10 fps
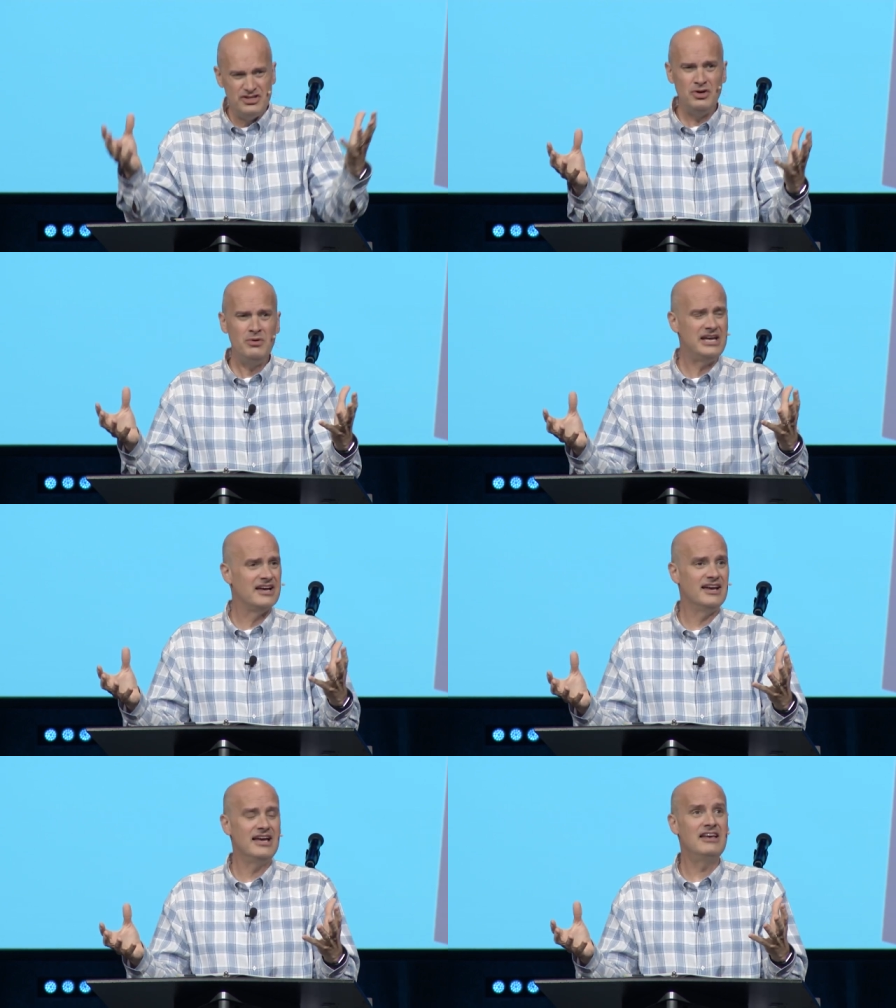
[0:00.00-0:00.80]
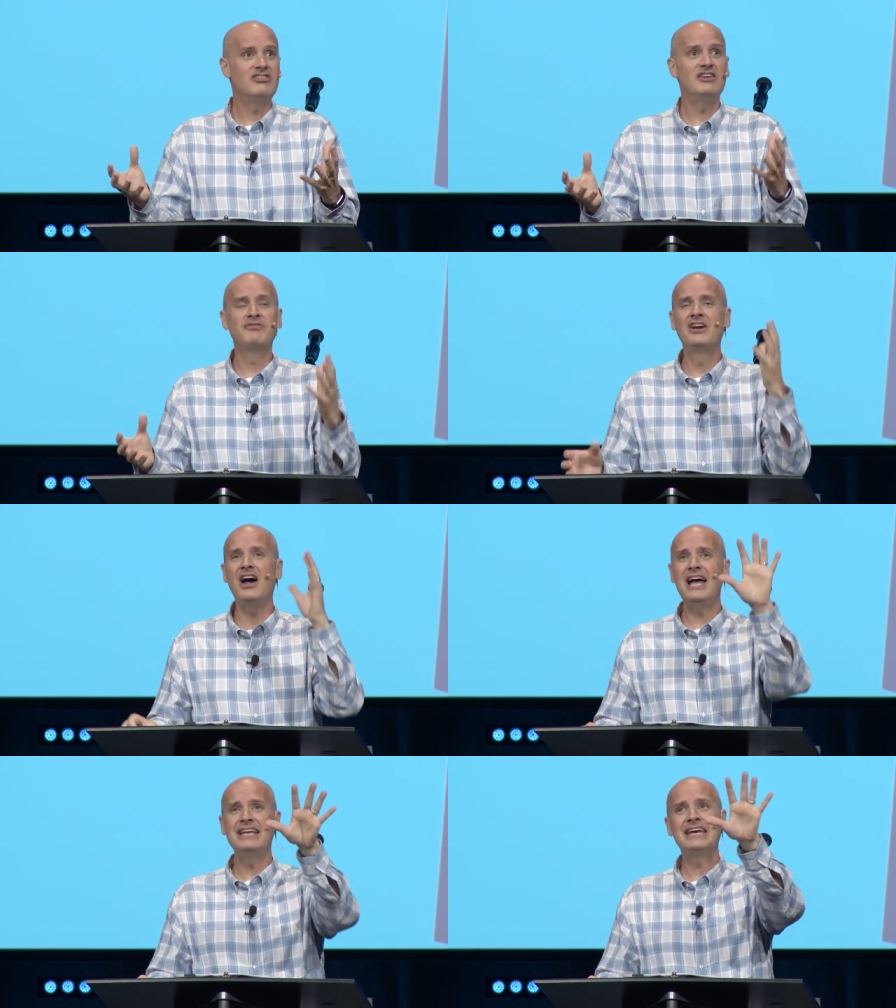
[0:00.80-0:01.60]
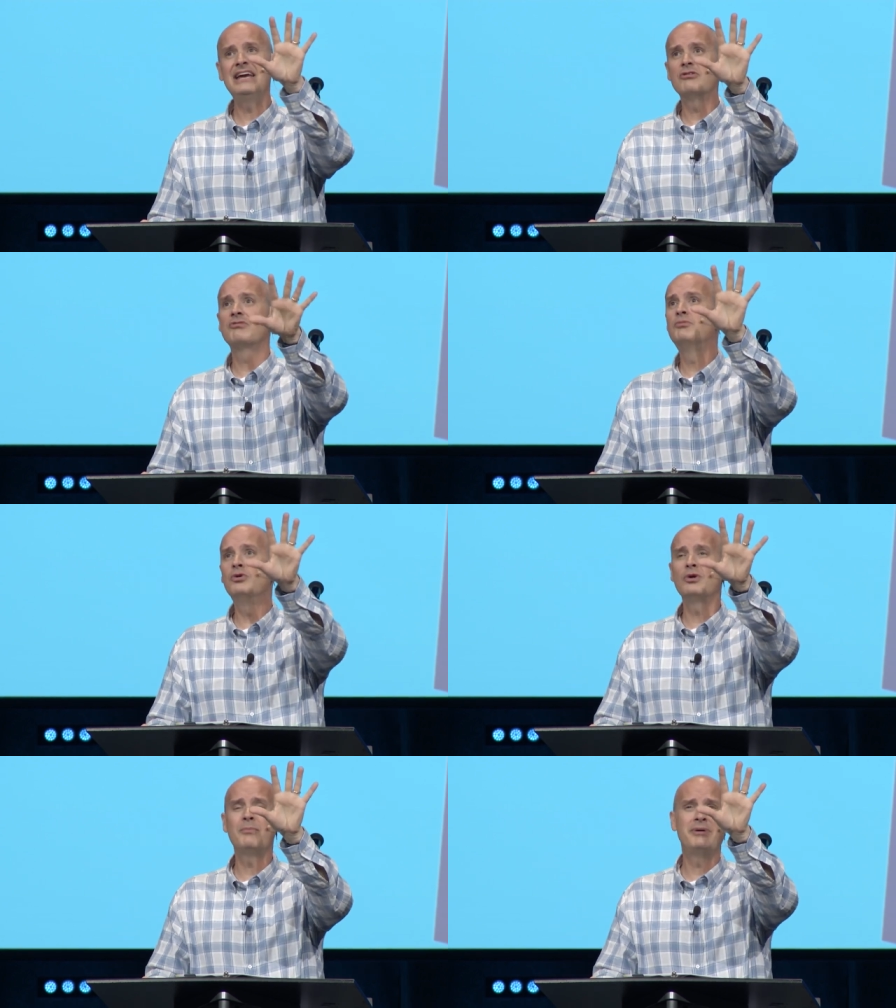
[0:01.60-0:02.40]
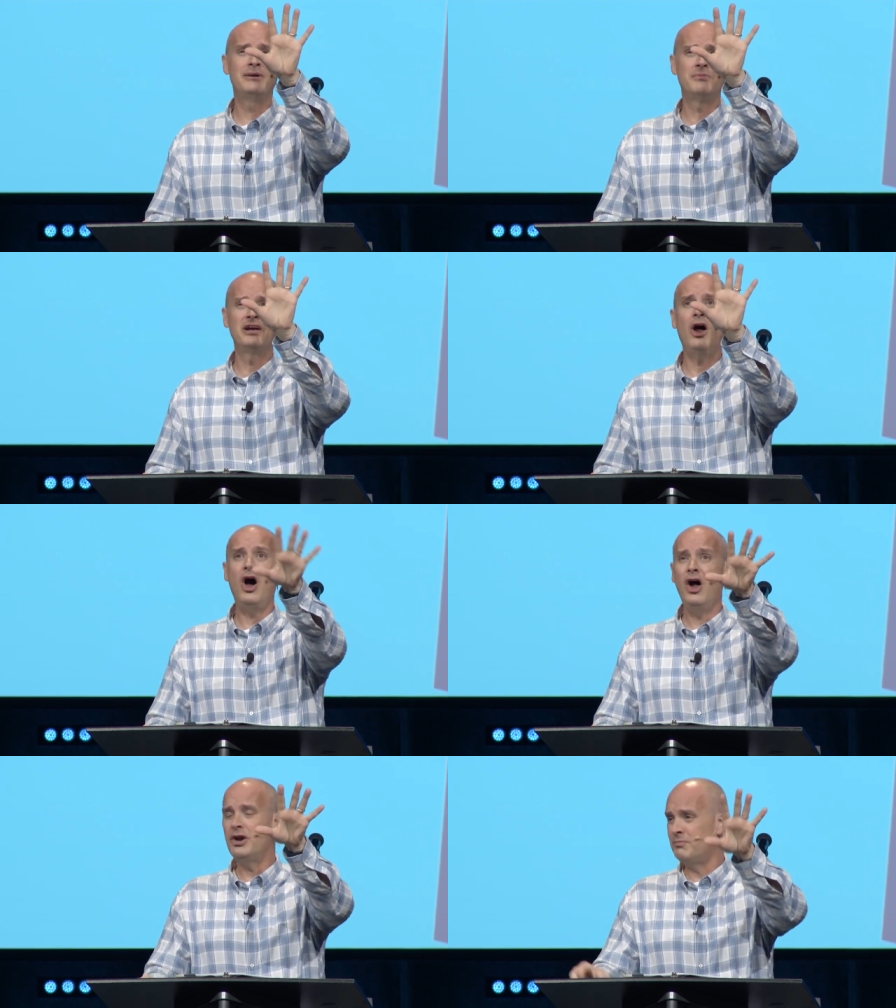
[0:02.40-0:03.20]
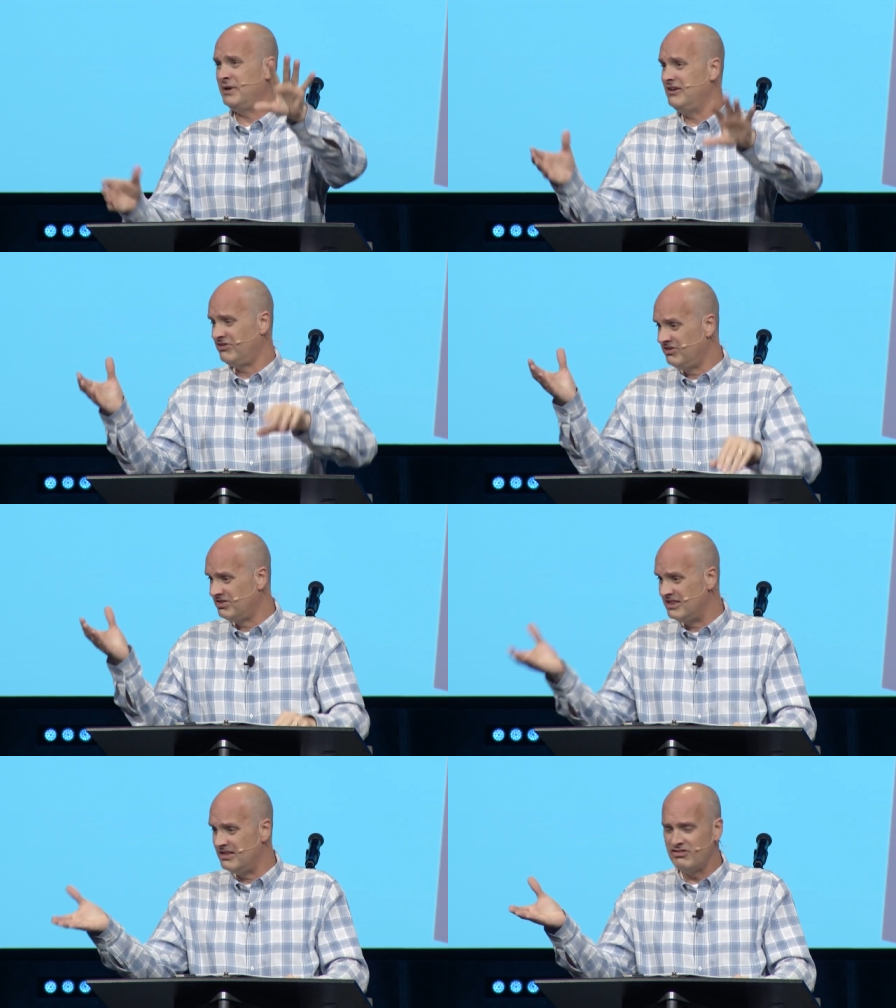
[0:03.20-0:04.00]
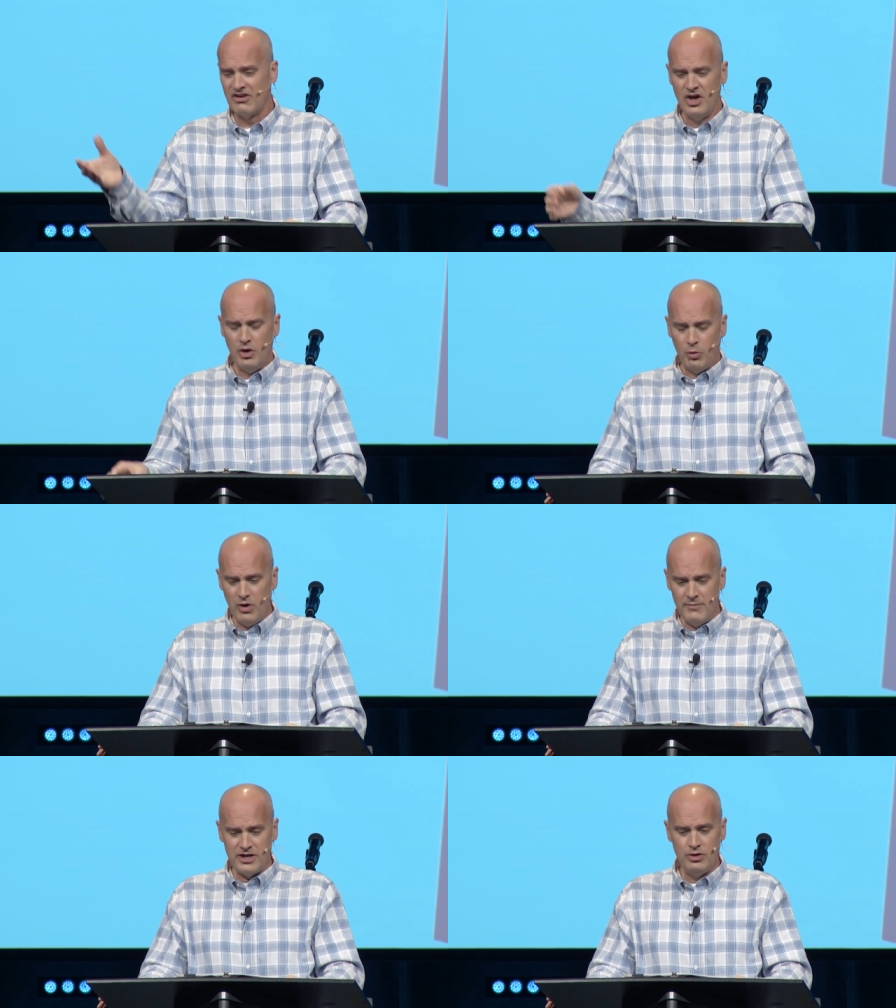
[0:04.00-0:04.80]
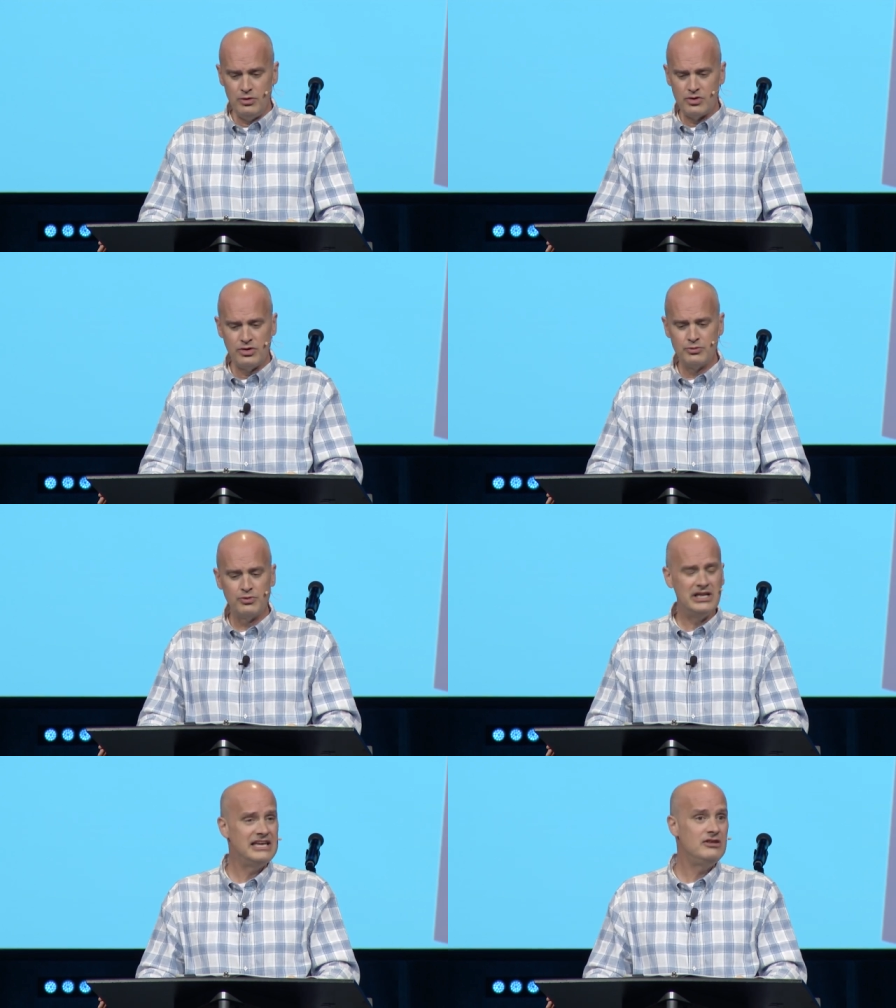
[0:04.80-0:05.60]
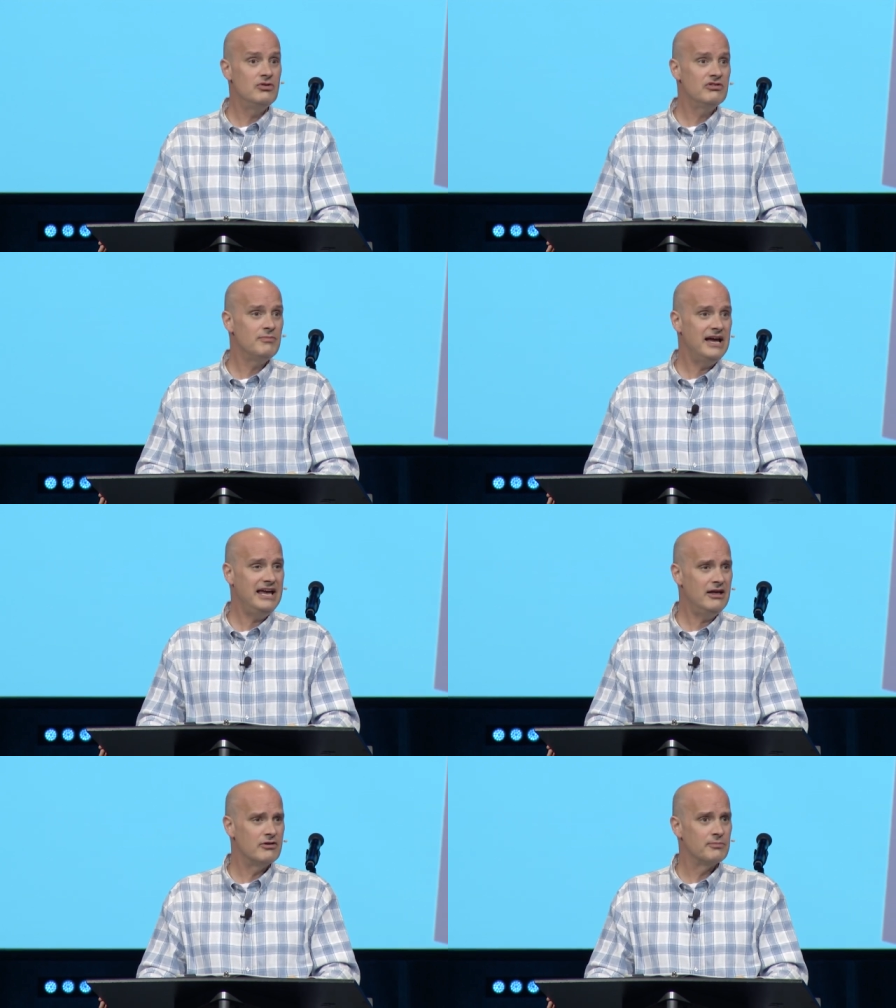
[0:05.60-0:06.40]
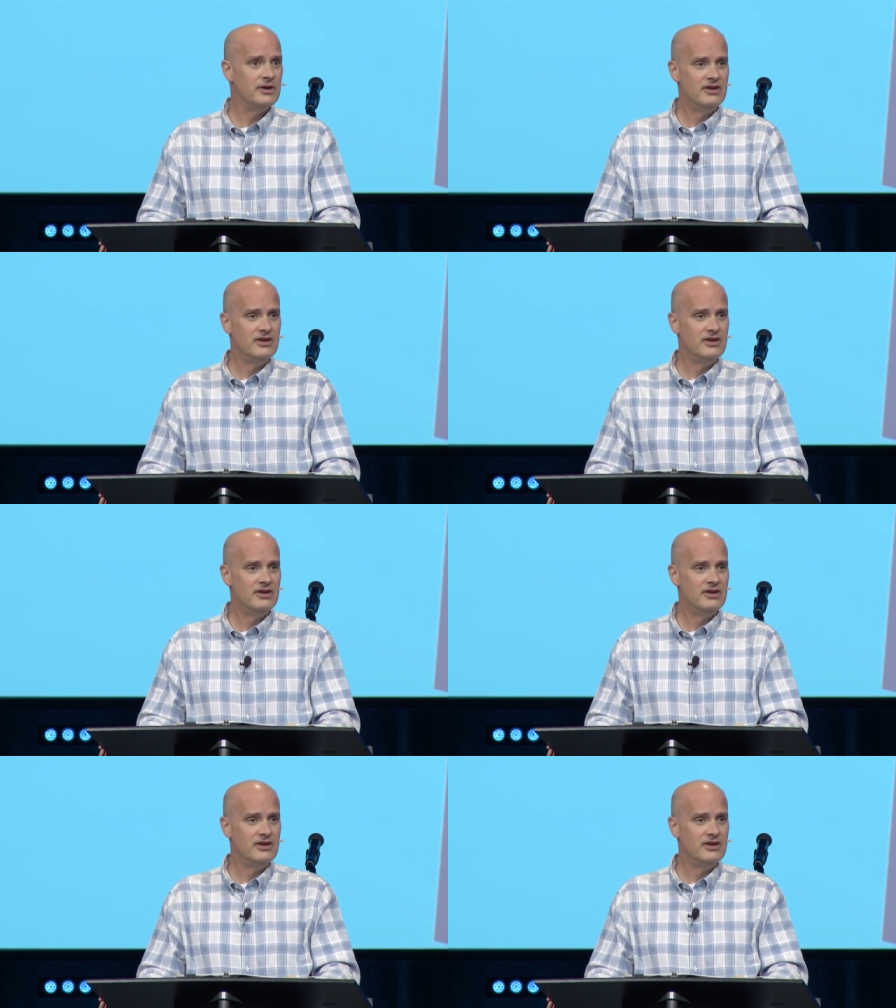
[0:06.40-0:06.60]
doing? As if God cares more about my art pieces than this woman who could really use my help.